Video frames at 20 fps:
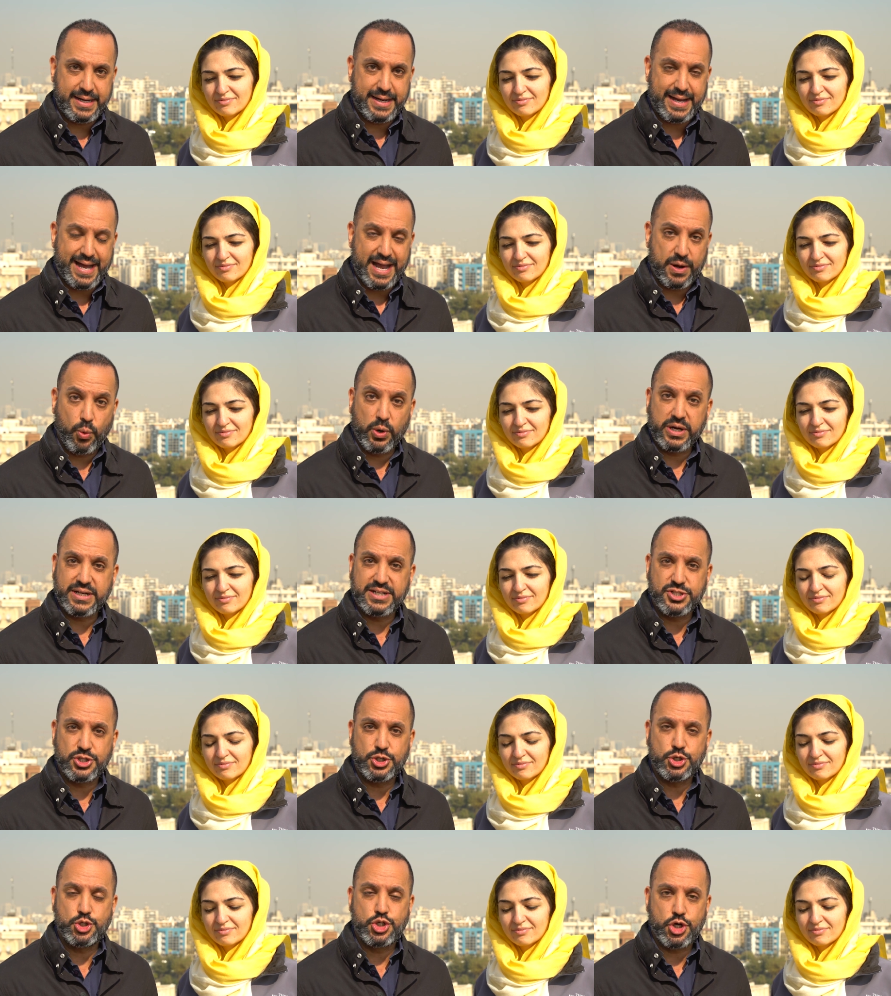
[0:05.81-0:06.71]
Speaker 1: I worked
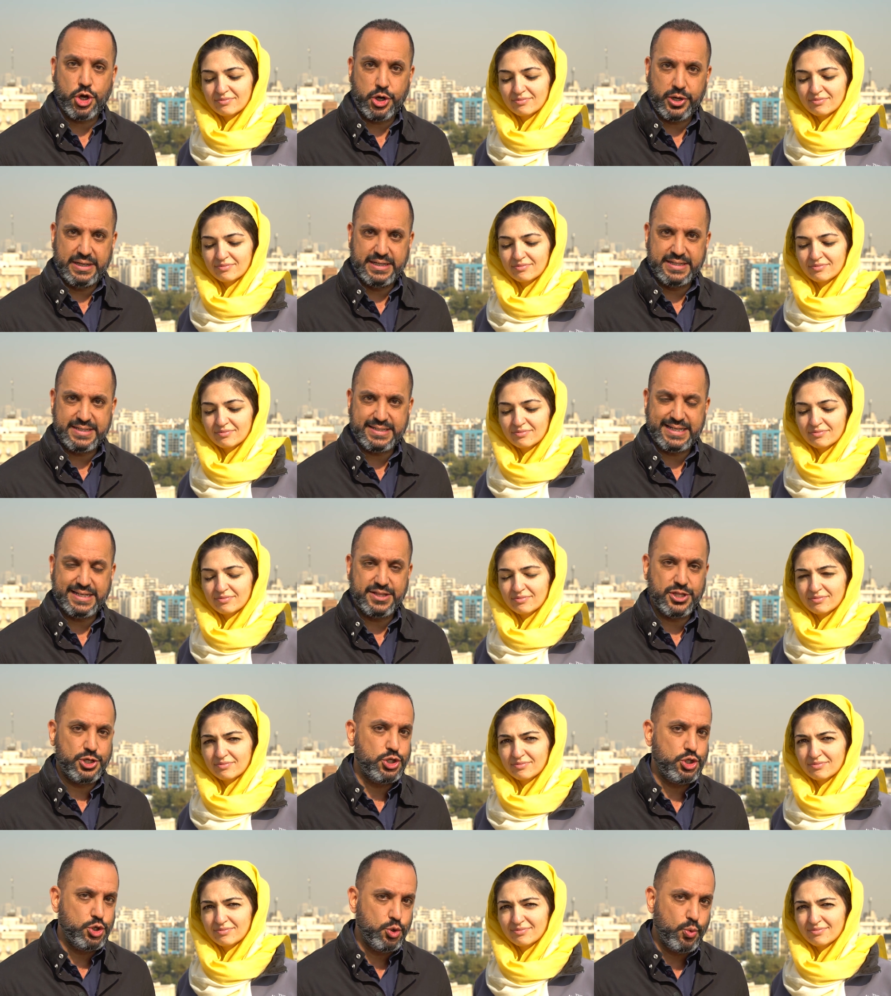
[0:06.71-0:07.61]
as a journalist
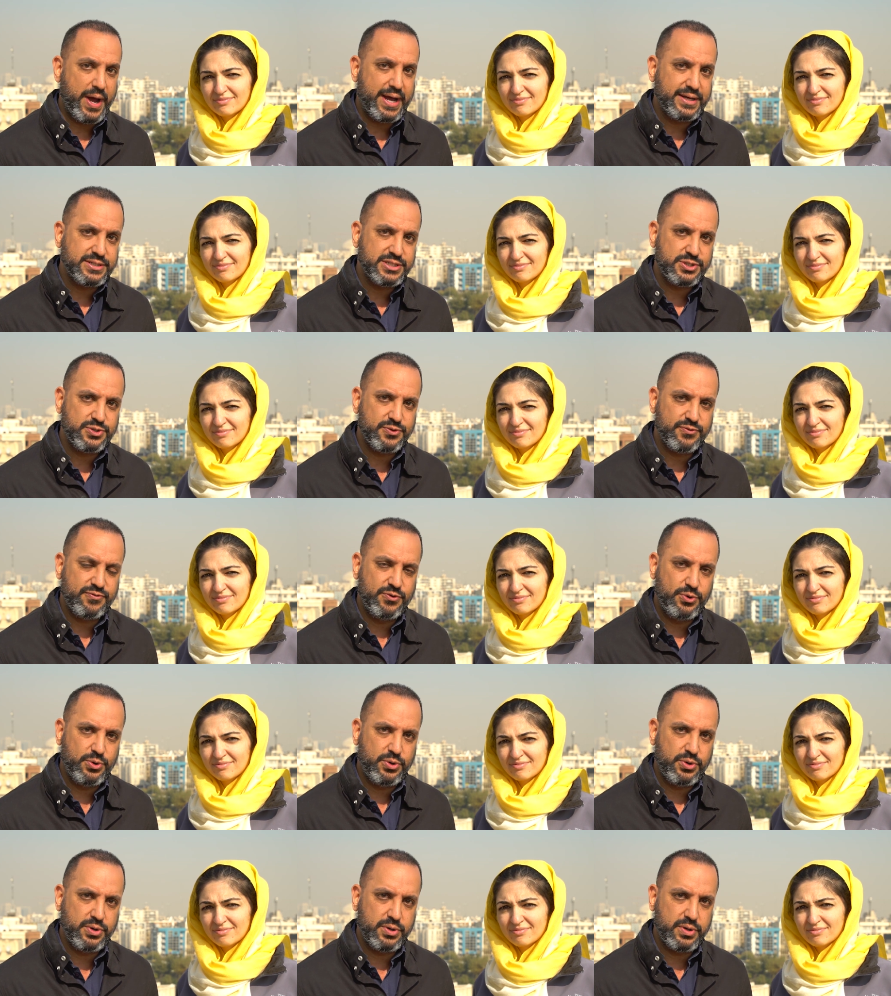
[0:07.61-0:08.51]
in the U.S.
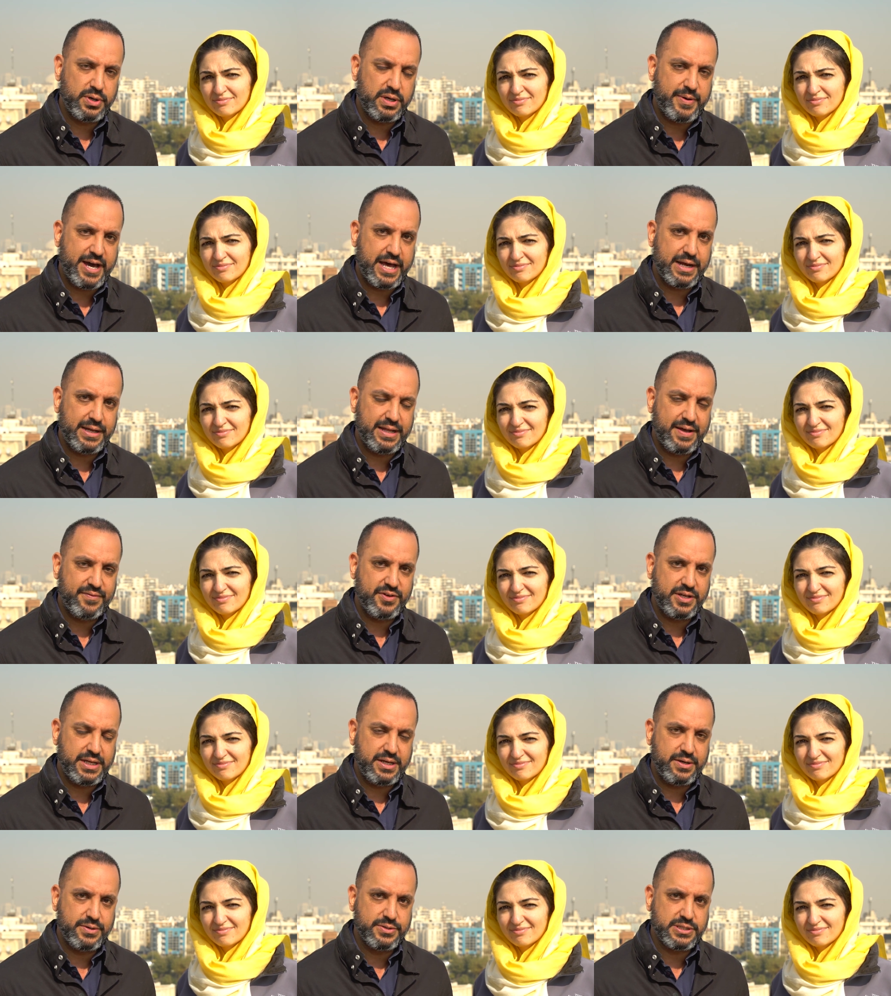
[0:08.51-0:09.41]
for about
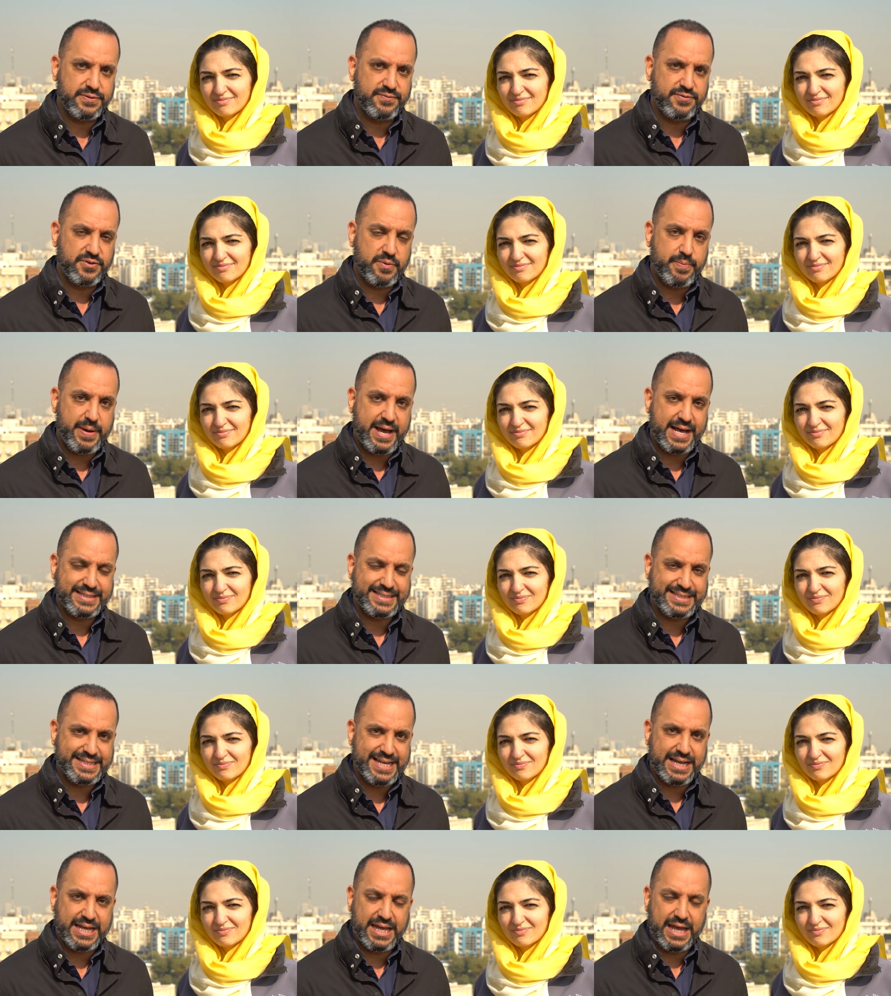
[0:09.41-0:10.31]
11 years, and for the
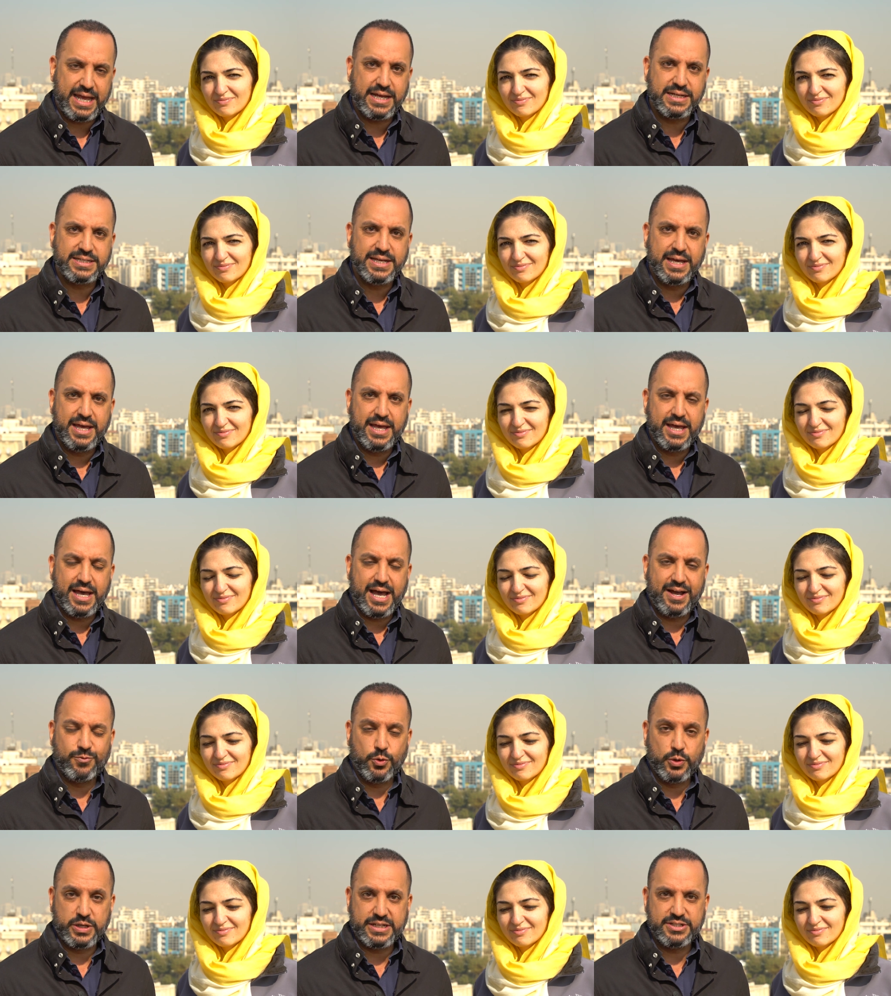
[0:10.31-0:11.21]
past decade,
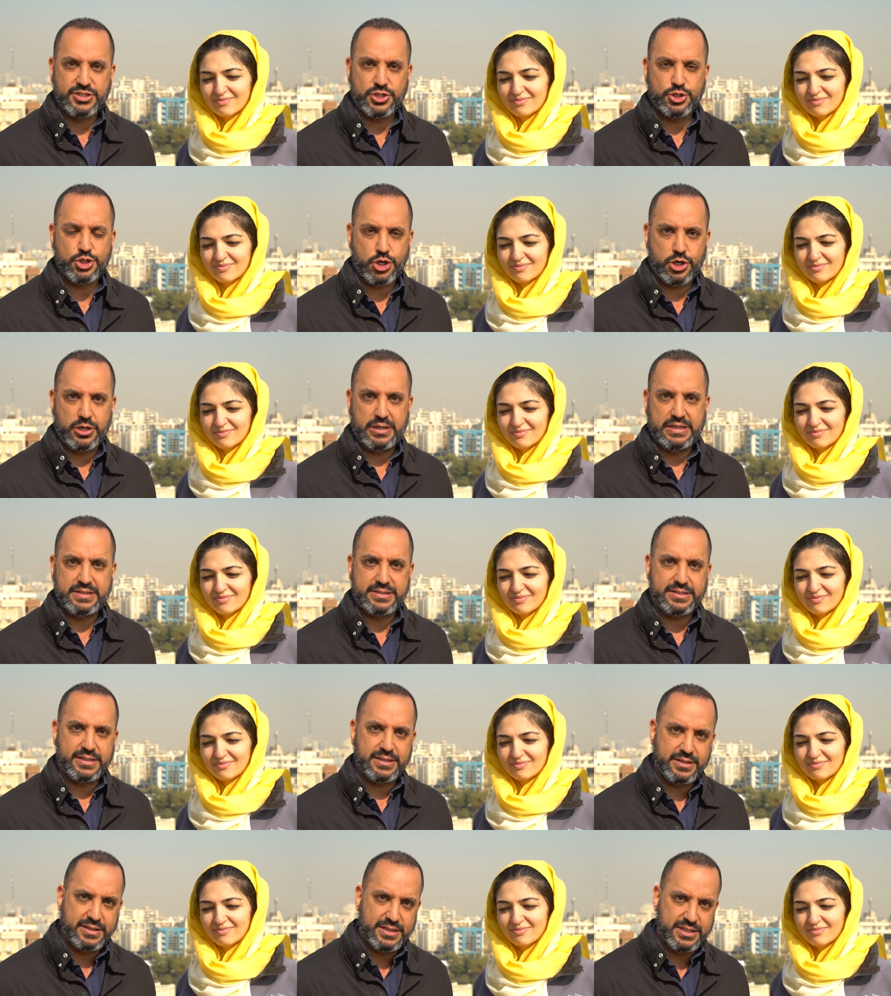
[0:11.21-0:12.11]
I've worked as a
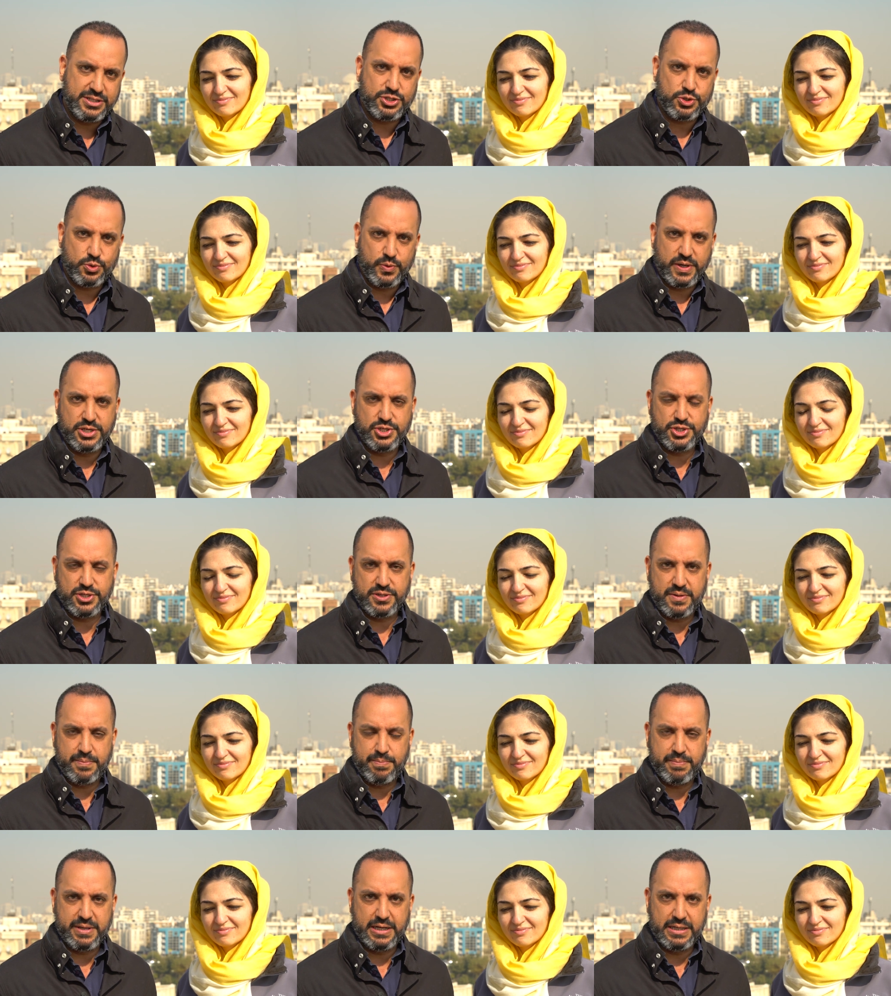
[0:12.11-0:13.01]
journalist in this
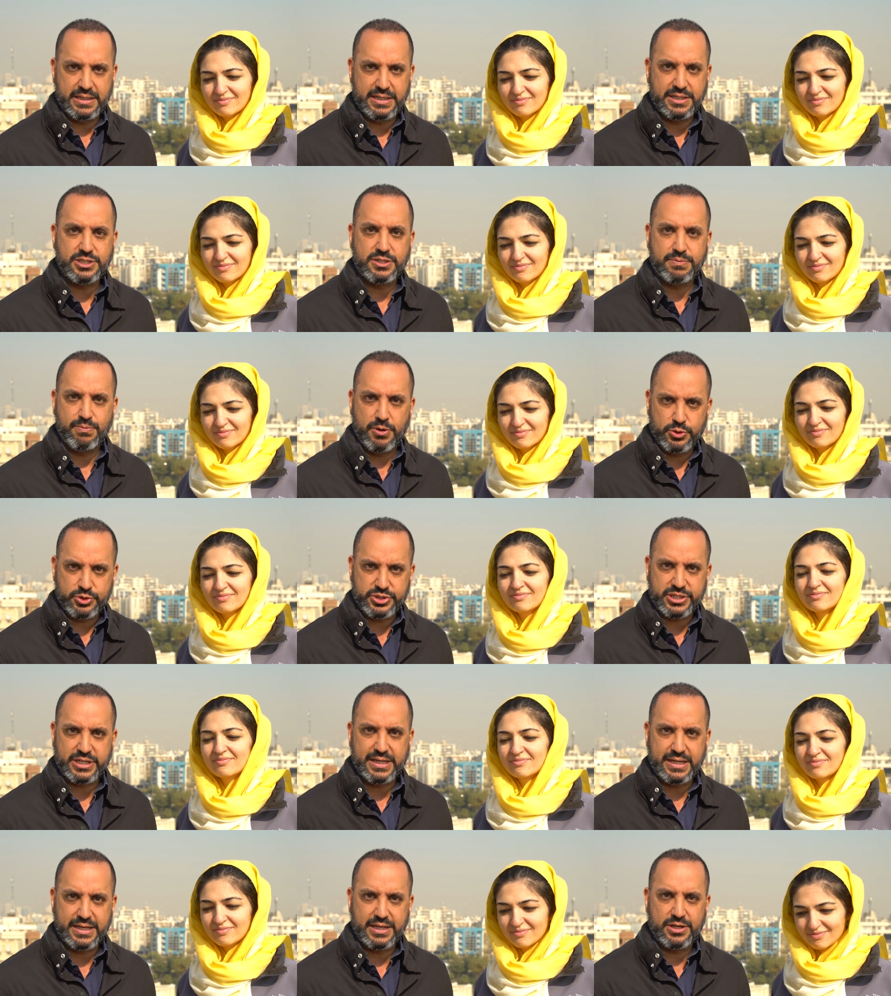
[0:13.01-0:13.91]
region, the Middle East
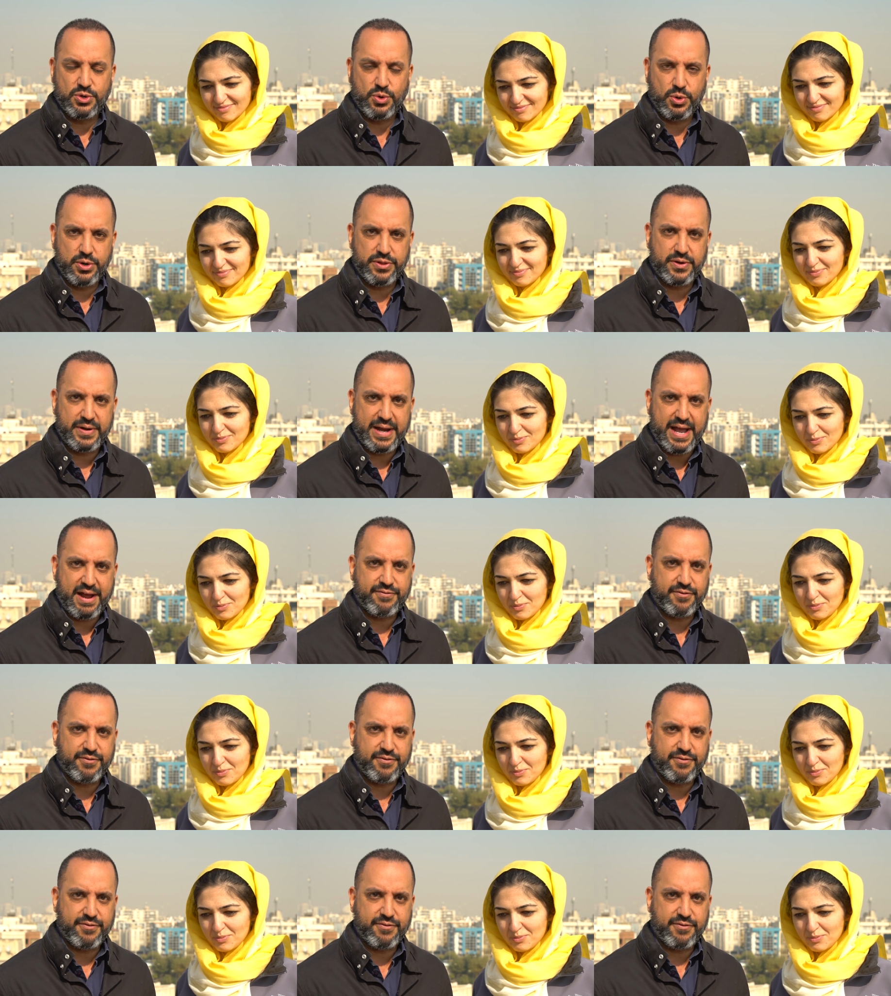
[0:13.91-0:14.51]
mostly, and Northern